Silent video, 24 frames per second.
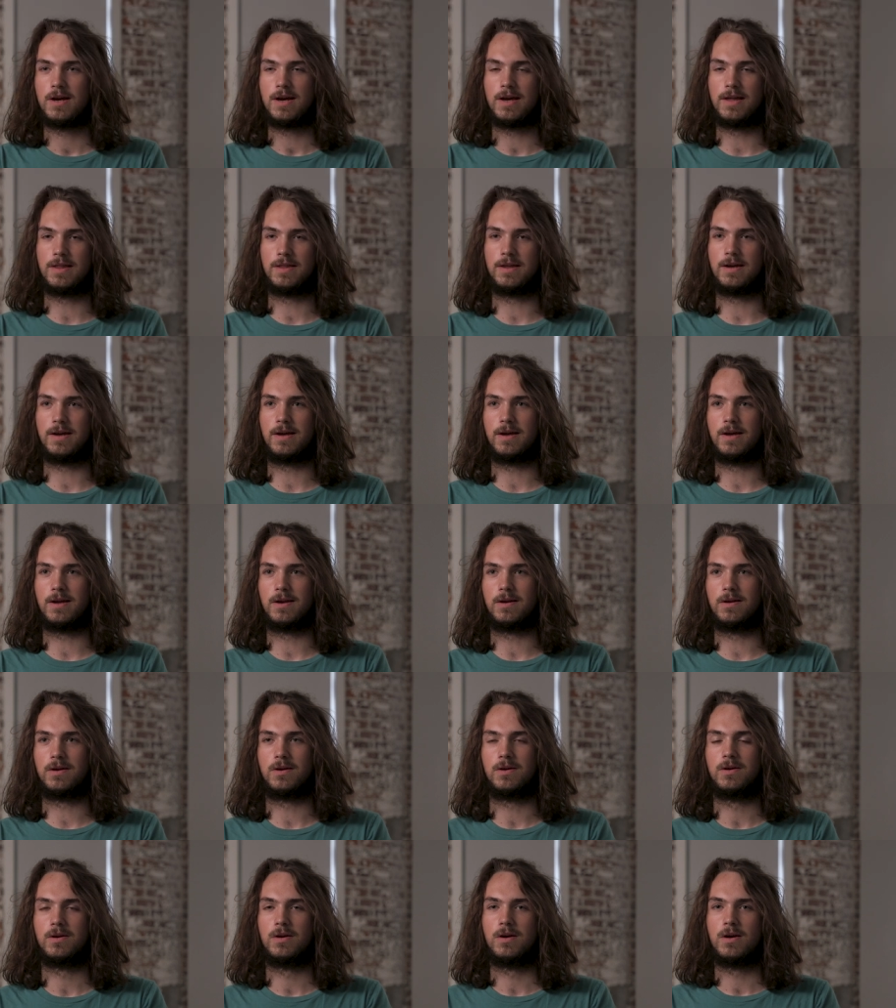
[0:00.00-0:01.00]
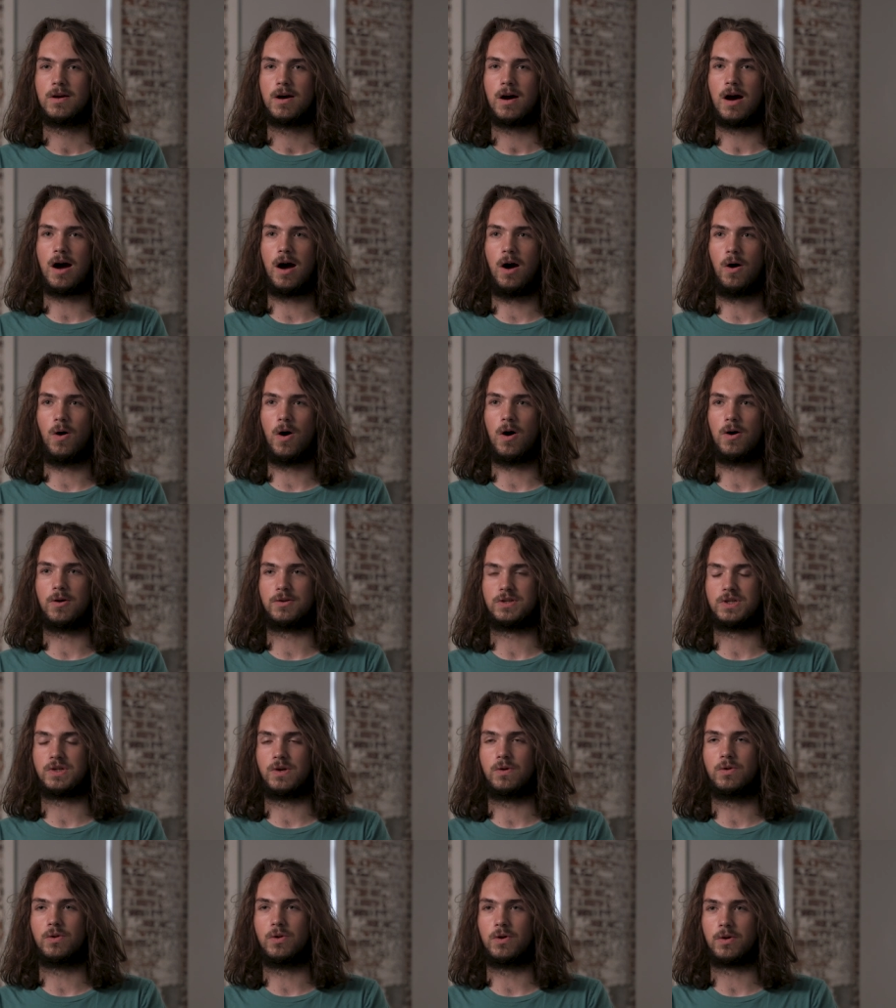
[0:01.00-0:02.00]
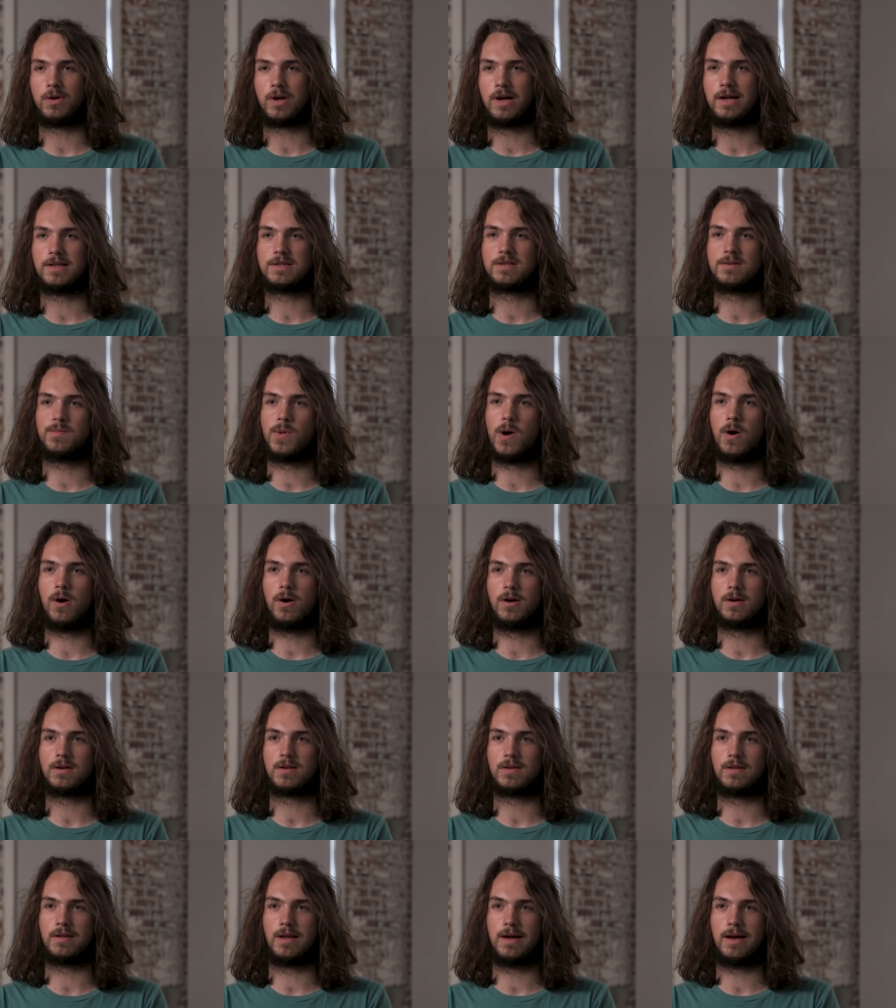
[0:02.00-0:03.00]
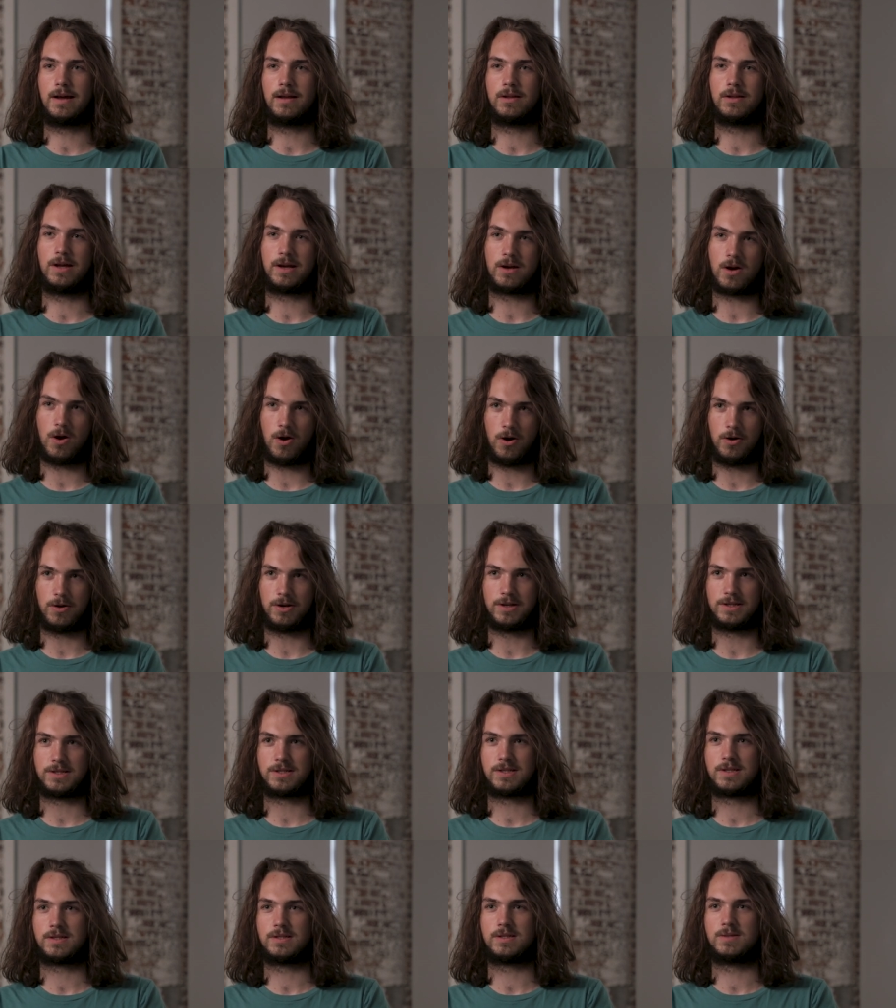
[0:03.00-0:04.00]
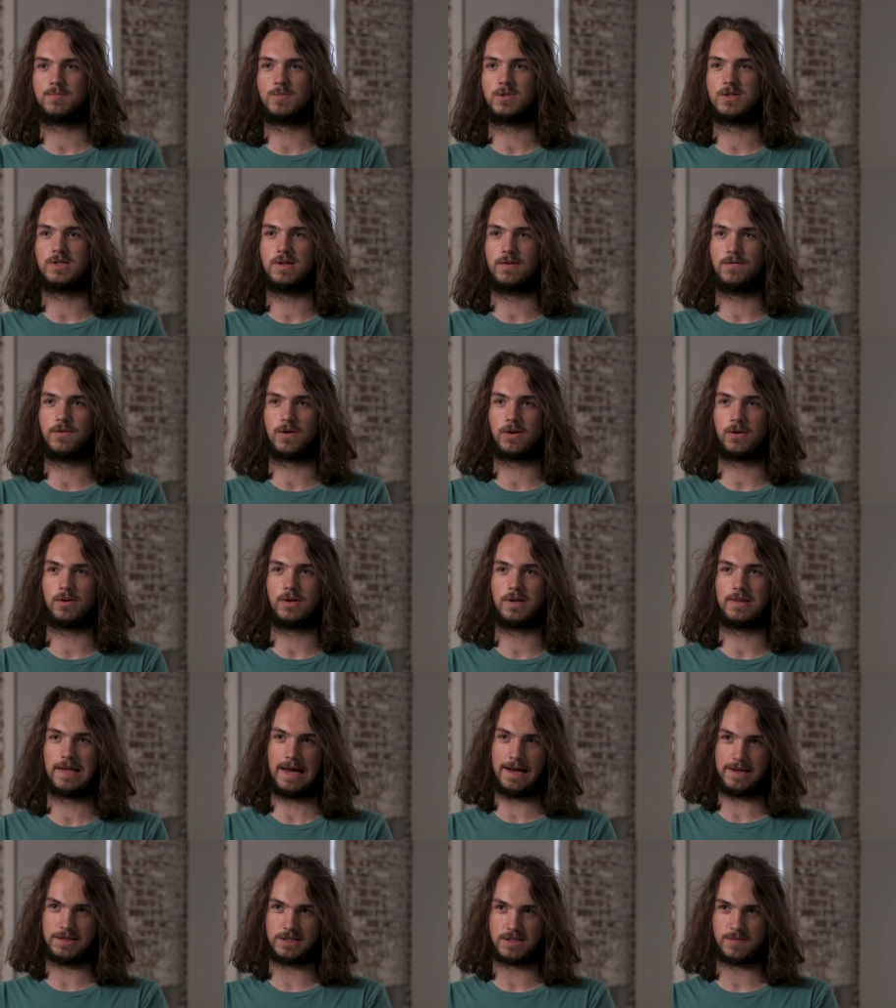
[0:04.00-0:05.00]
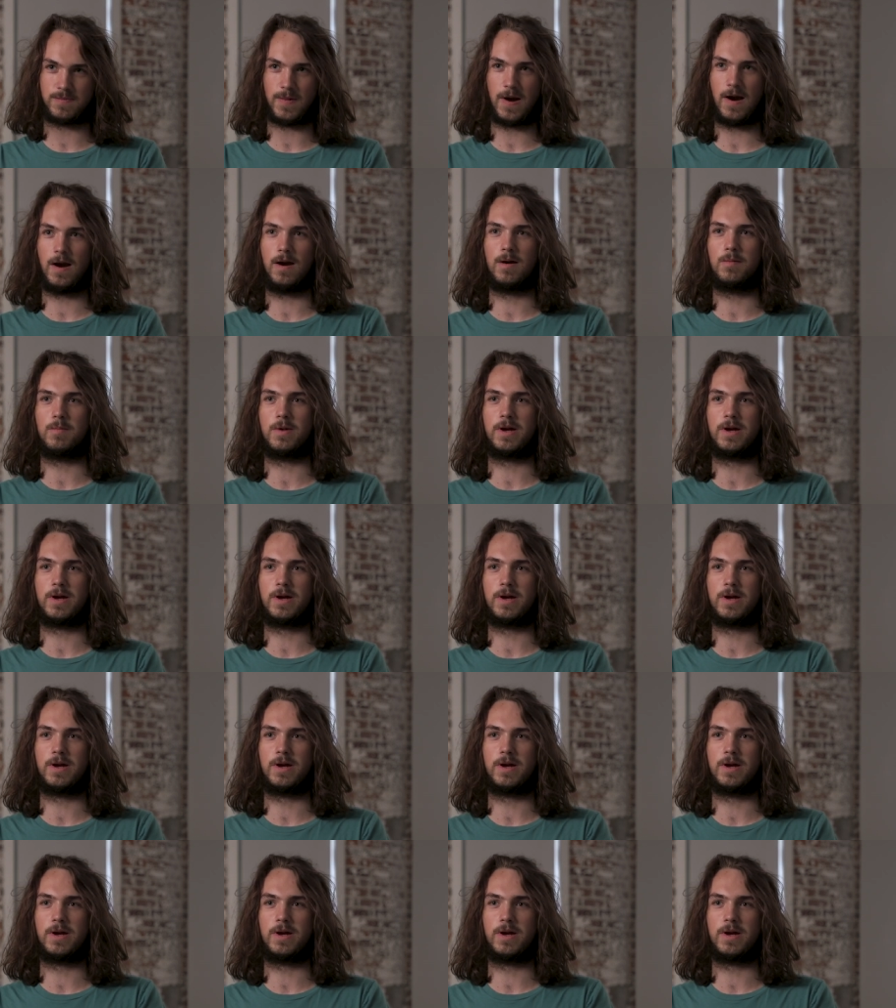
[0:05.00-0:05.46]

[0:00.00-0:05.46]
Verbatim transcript: And then I'll also look at some art that, like artists specifically, that inspire